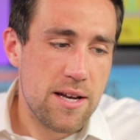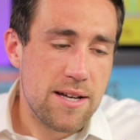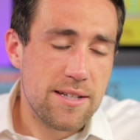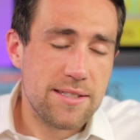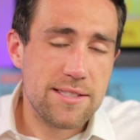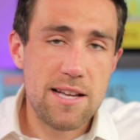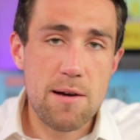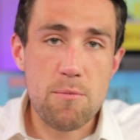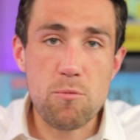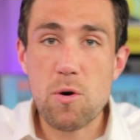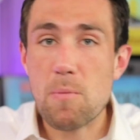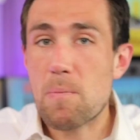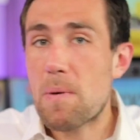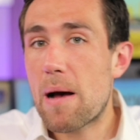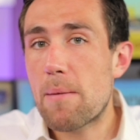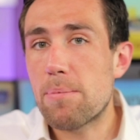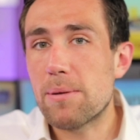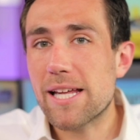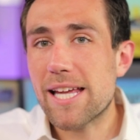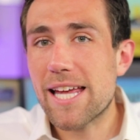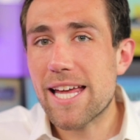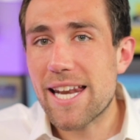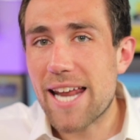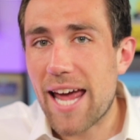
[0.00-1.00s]
Some
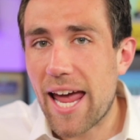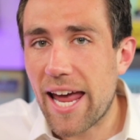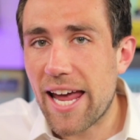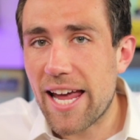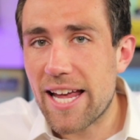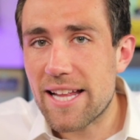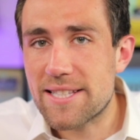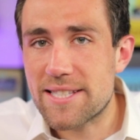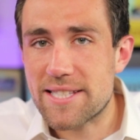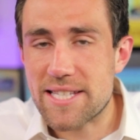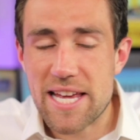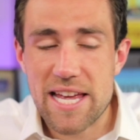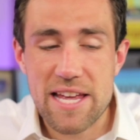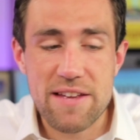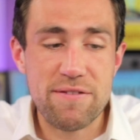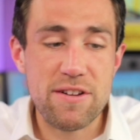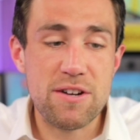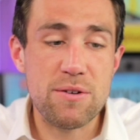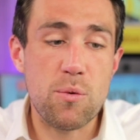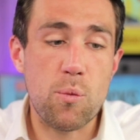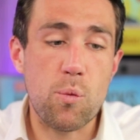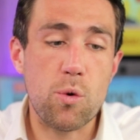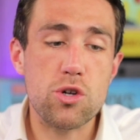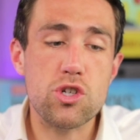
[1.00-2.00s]
Republican aides
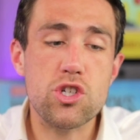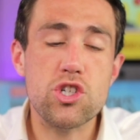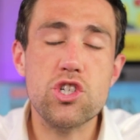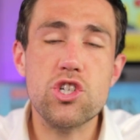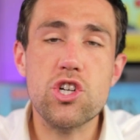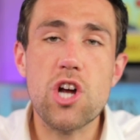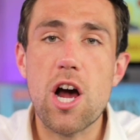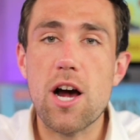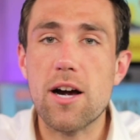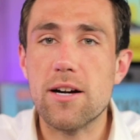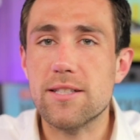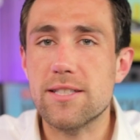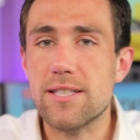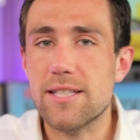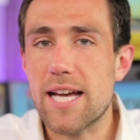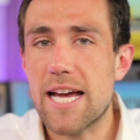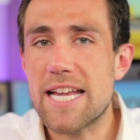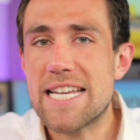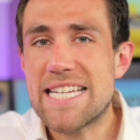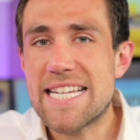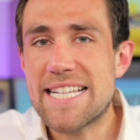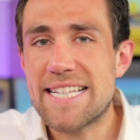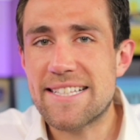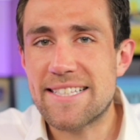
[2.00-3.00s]
even were shocked
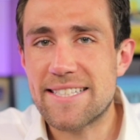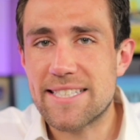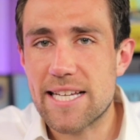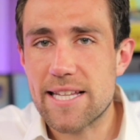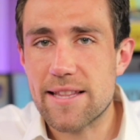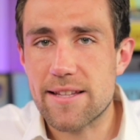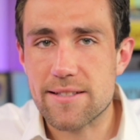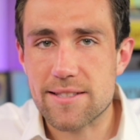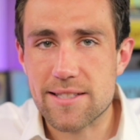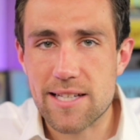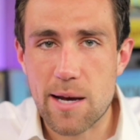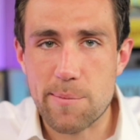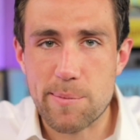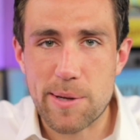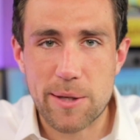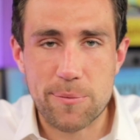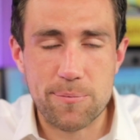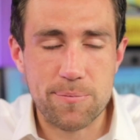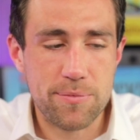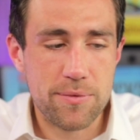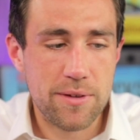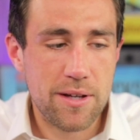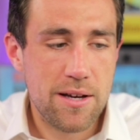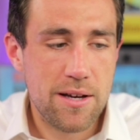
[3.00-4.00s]
and didn't see this
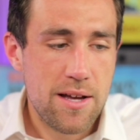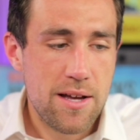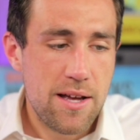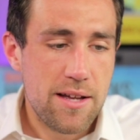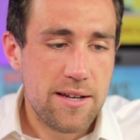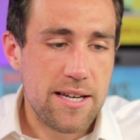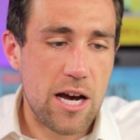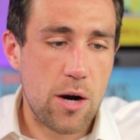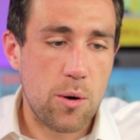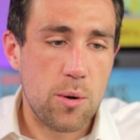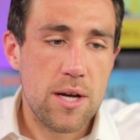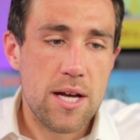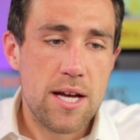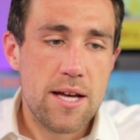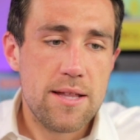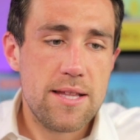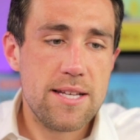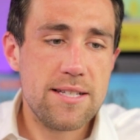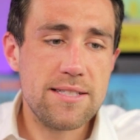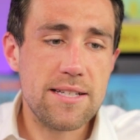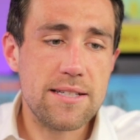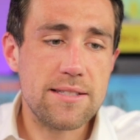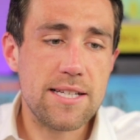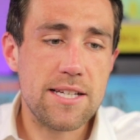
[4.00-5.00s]
coming. Now,
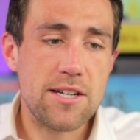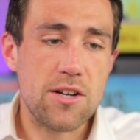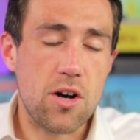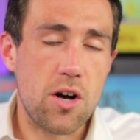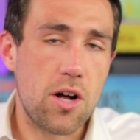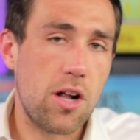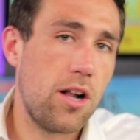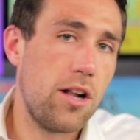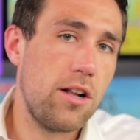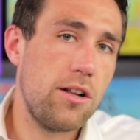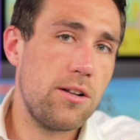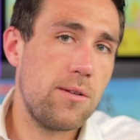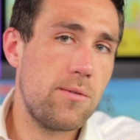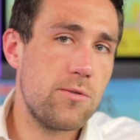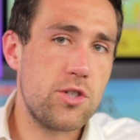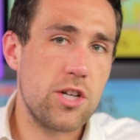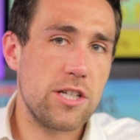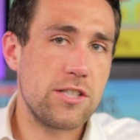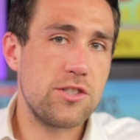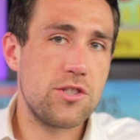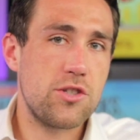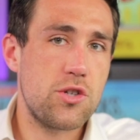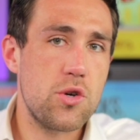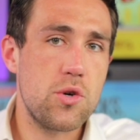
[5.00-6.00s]
this isn't all
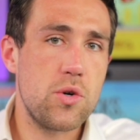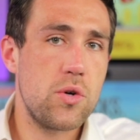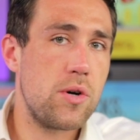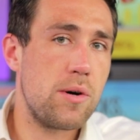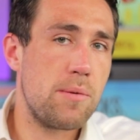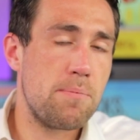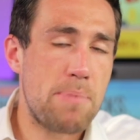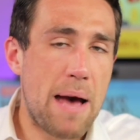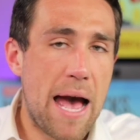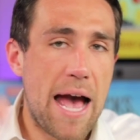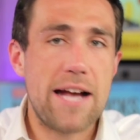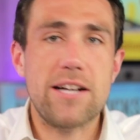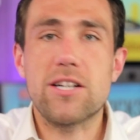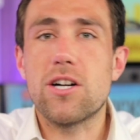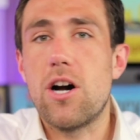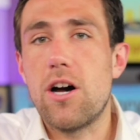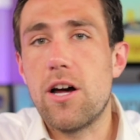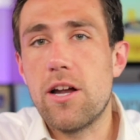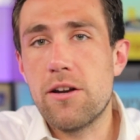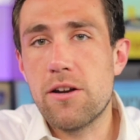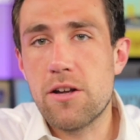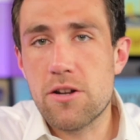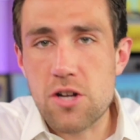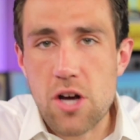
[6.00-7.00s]
just to bag
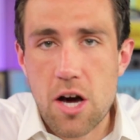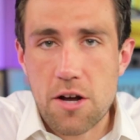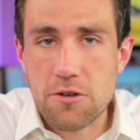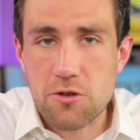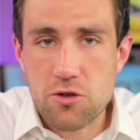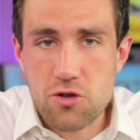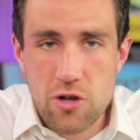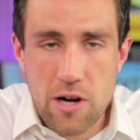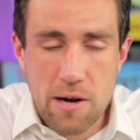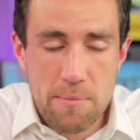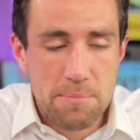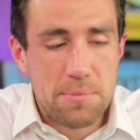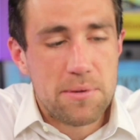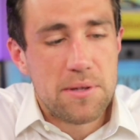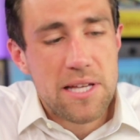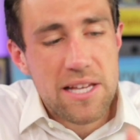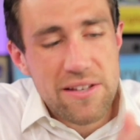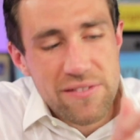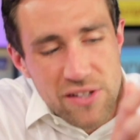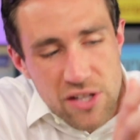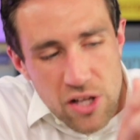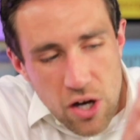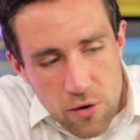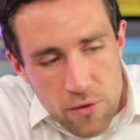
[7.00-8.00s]
on Donald Trump,
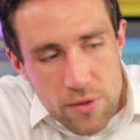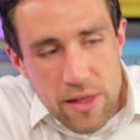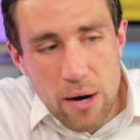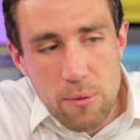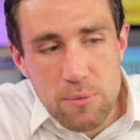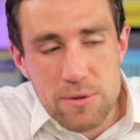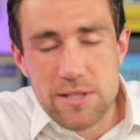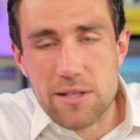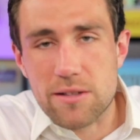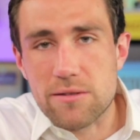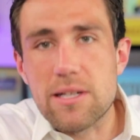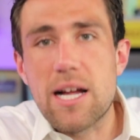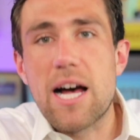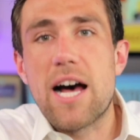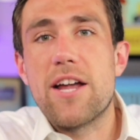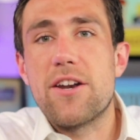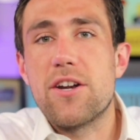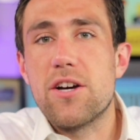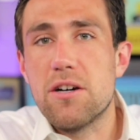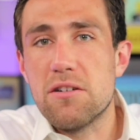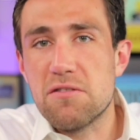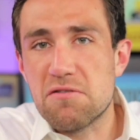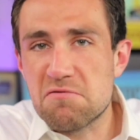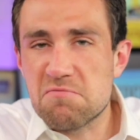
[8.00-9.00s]
even though that was a
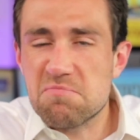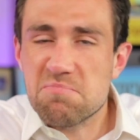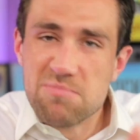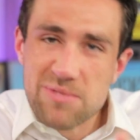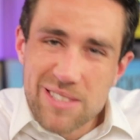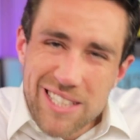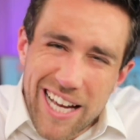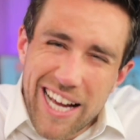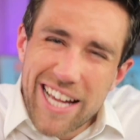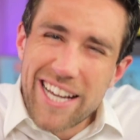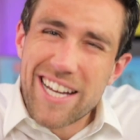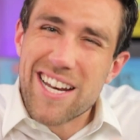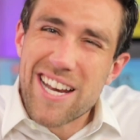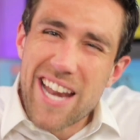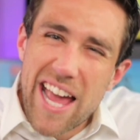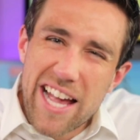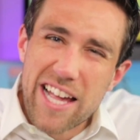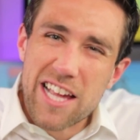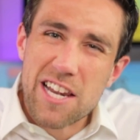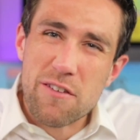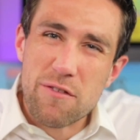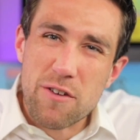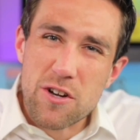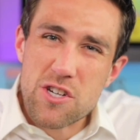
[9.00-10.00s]
lot of kind of
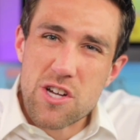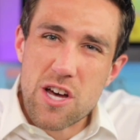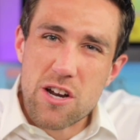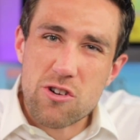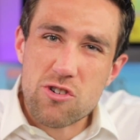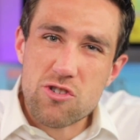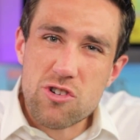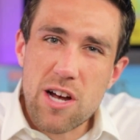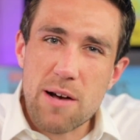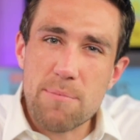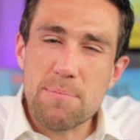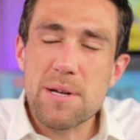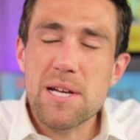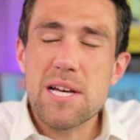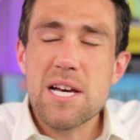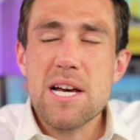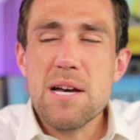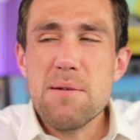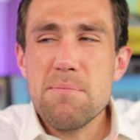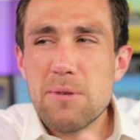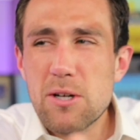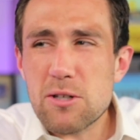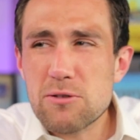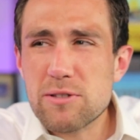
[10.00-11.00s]
negative on Donald Trump,
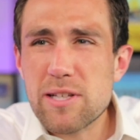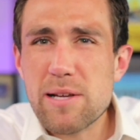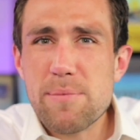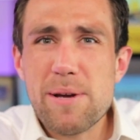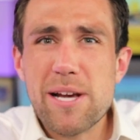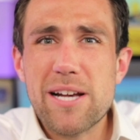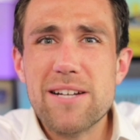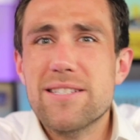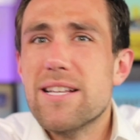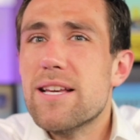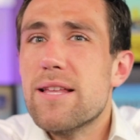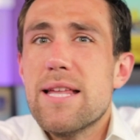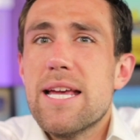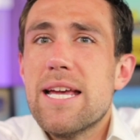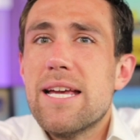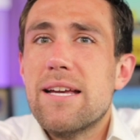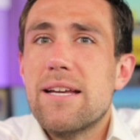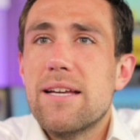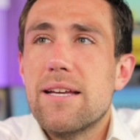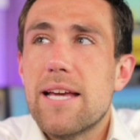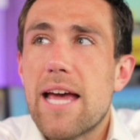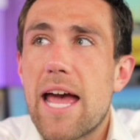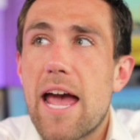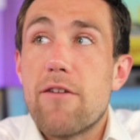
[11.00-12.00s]
mostly because I
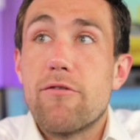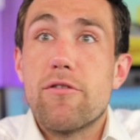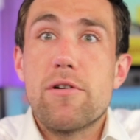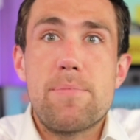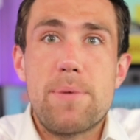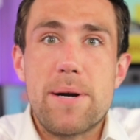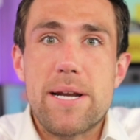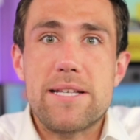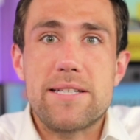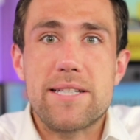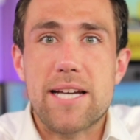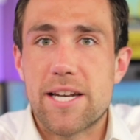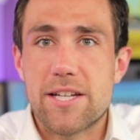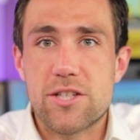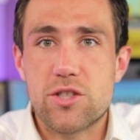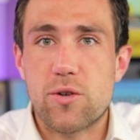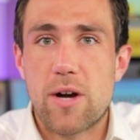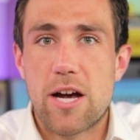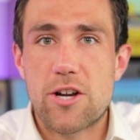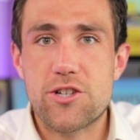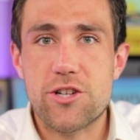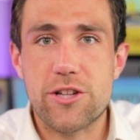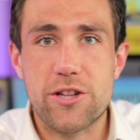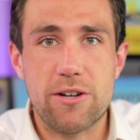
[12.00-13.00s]
think everybody's kind of
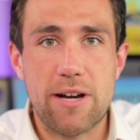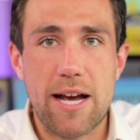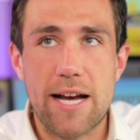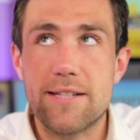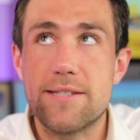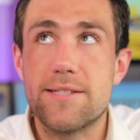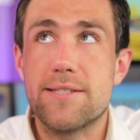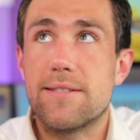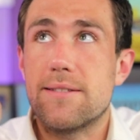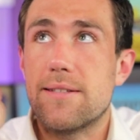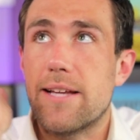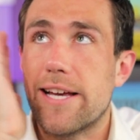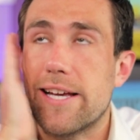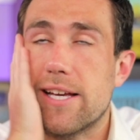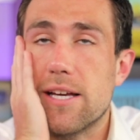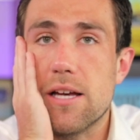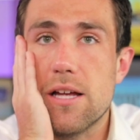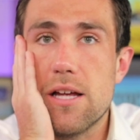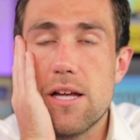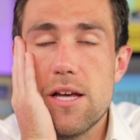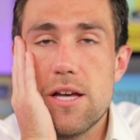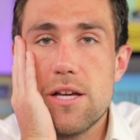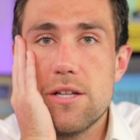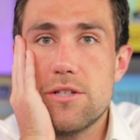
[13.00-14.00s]
scratching their heads like,
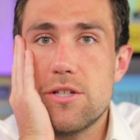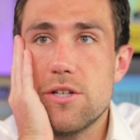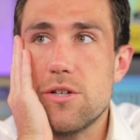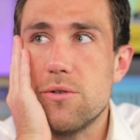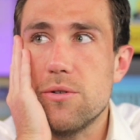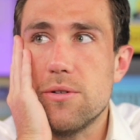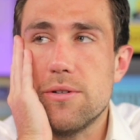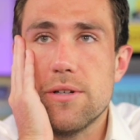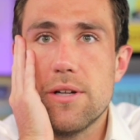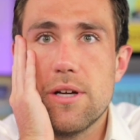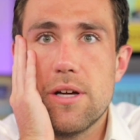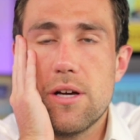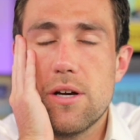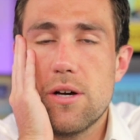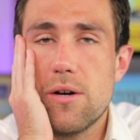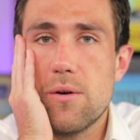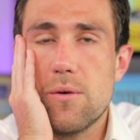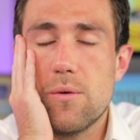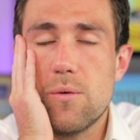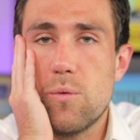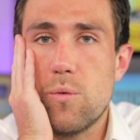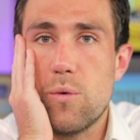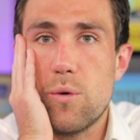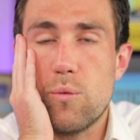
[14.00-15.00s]
dude,
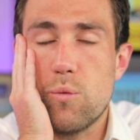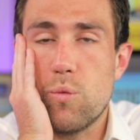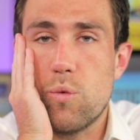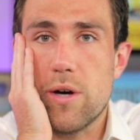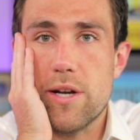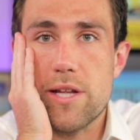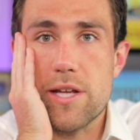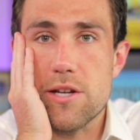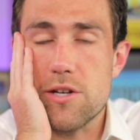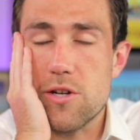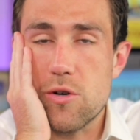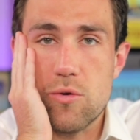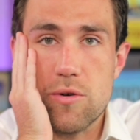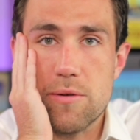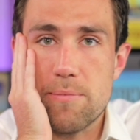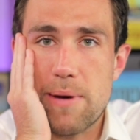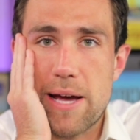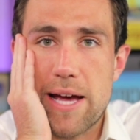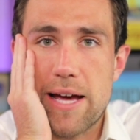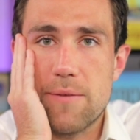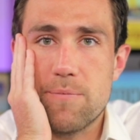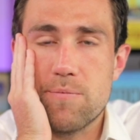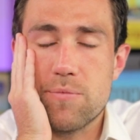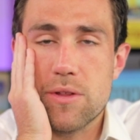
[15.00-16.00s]
what are you doing,
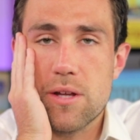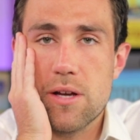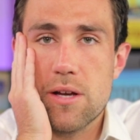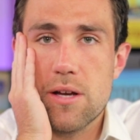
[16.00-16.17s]
man?